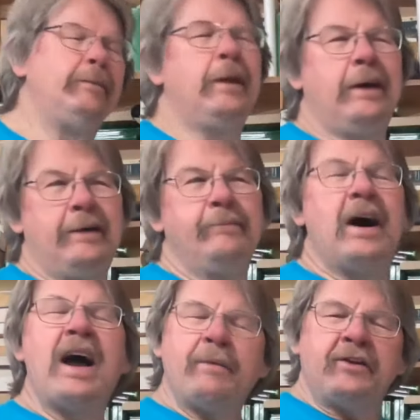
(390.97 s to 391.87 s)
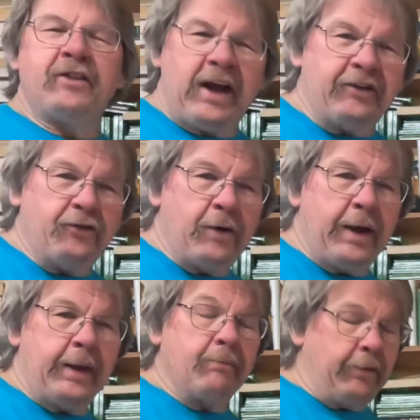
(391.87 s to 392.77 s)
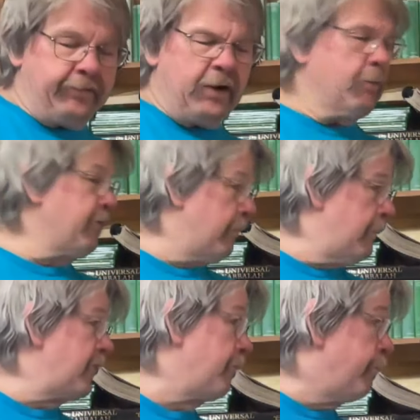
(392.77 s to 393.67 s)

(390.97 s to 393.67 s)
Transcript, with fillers: Uh, I'm exaggerating, but there was a much